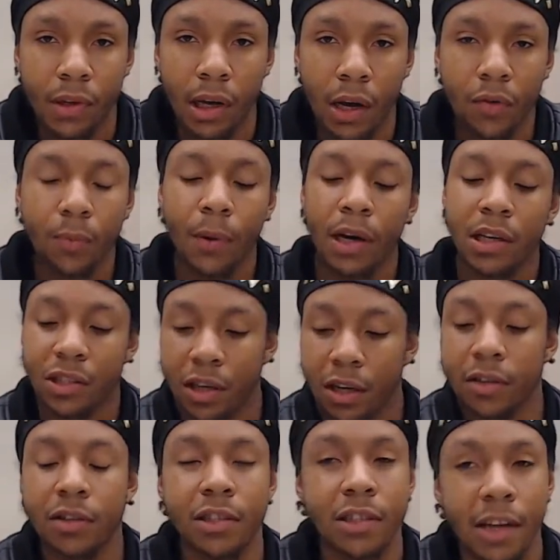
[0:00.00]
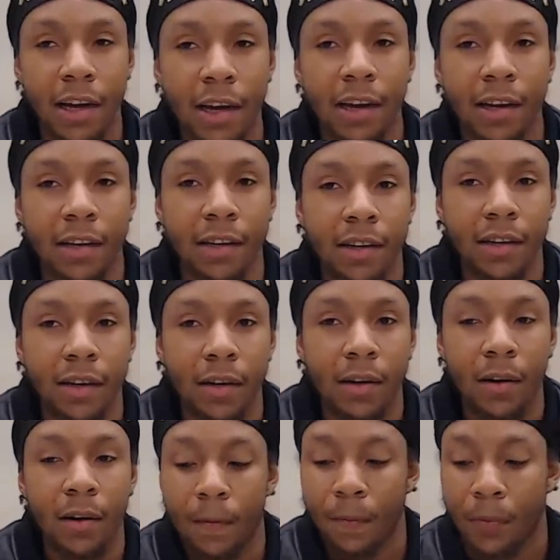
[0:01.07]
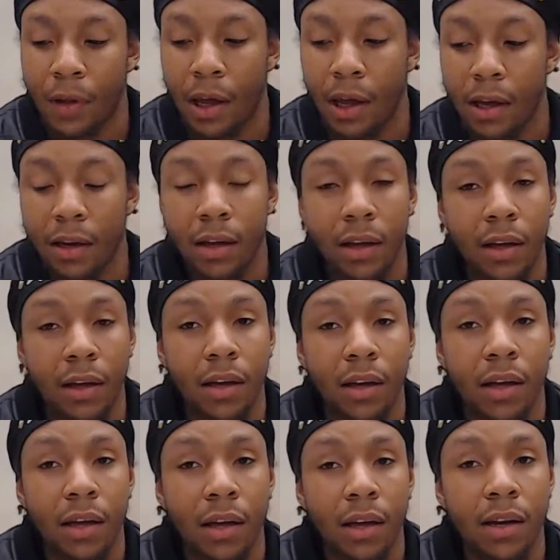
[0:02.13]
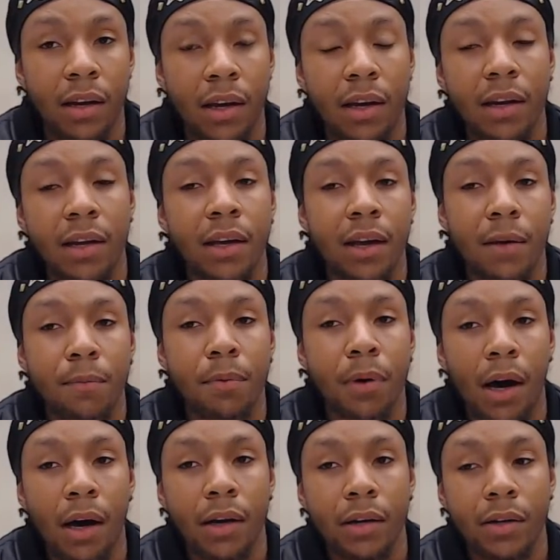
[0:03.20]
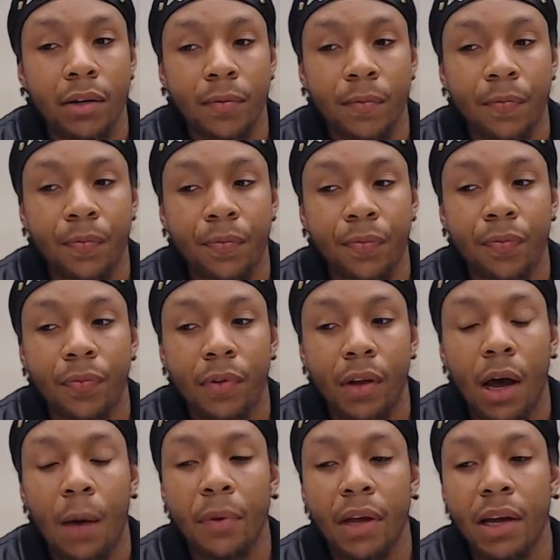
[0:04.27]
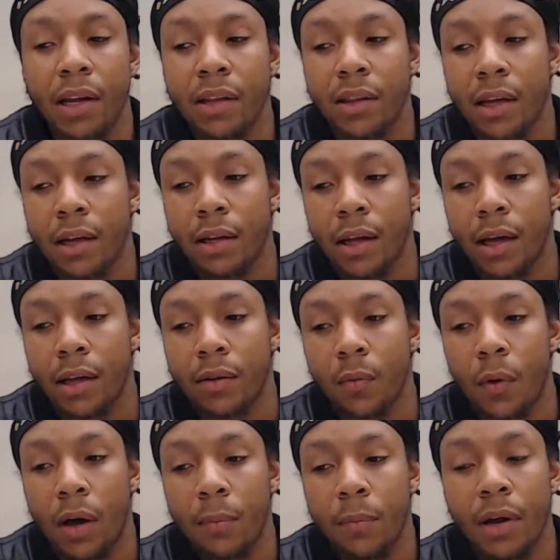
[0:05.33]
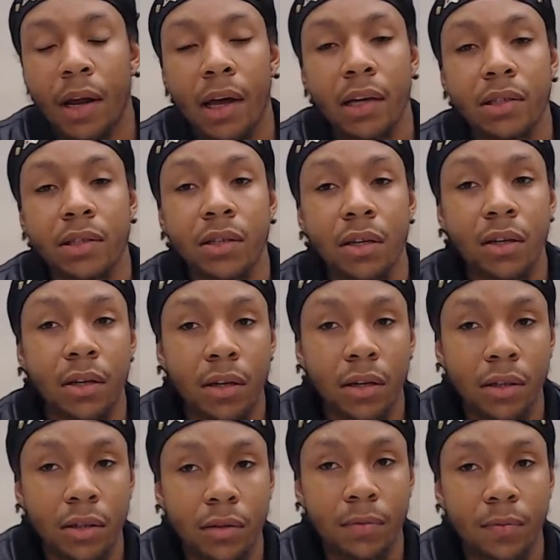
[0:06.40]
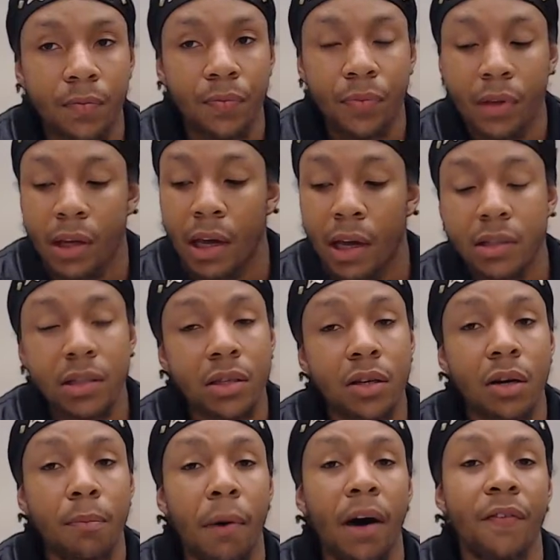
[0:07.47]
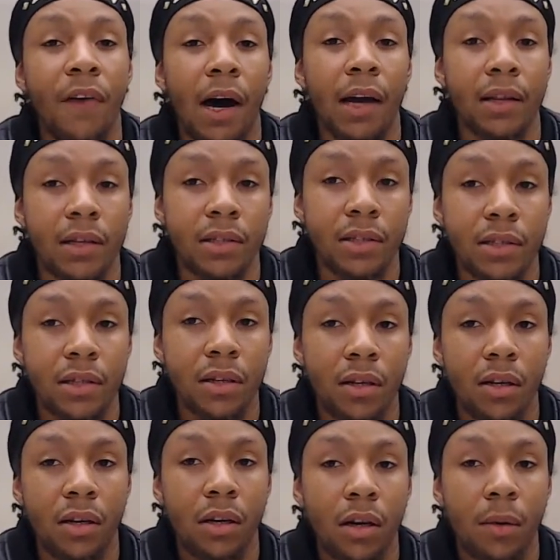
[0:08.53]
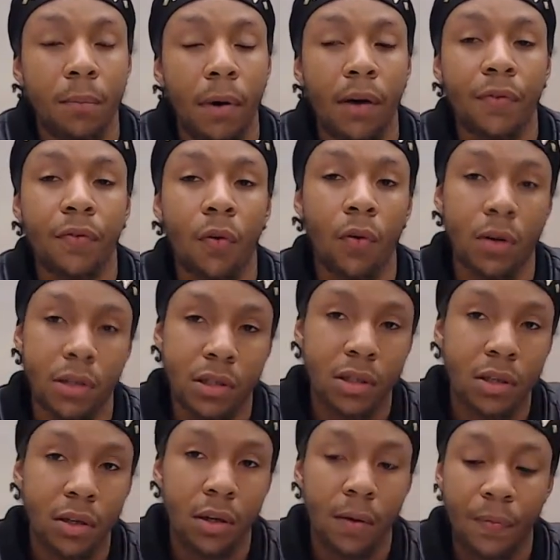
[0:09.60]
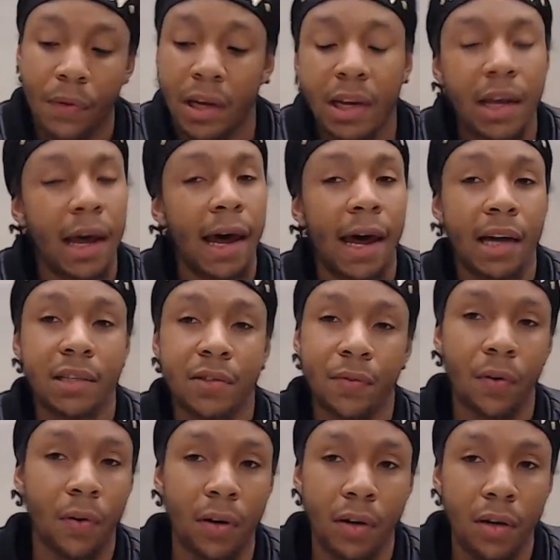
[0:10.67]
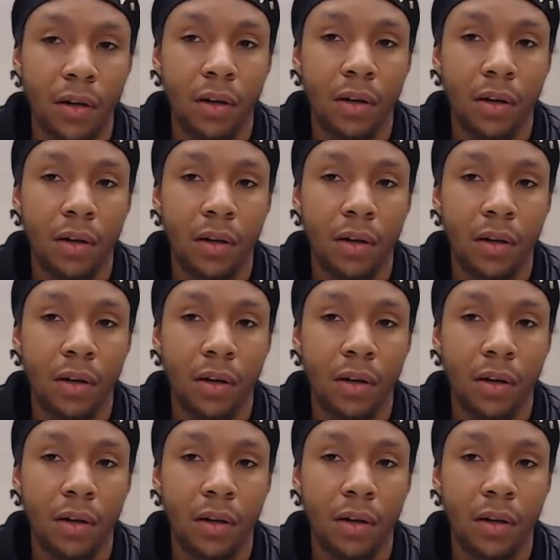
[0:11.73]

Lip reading: Everybody should understand that in any empire, anything that the white man has took, he has took by violence, by force. He didn't ask for it.